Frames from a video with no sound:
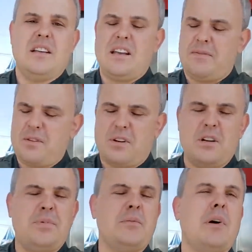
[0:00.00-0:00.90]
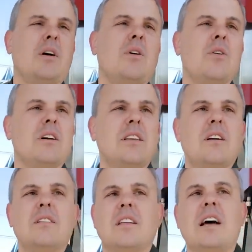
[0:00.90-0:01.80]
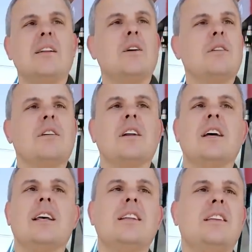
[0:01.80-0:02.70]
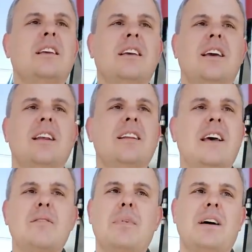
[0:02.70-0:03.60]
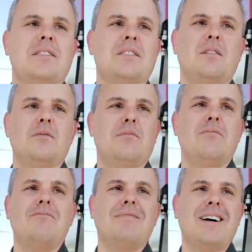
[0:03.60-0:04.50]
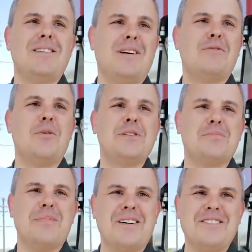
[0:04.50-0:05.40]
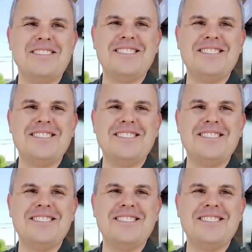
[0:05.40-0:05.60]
If you're gonna put my card on there, I know they're gonna inundate my voicemail.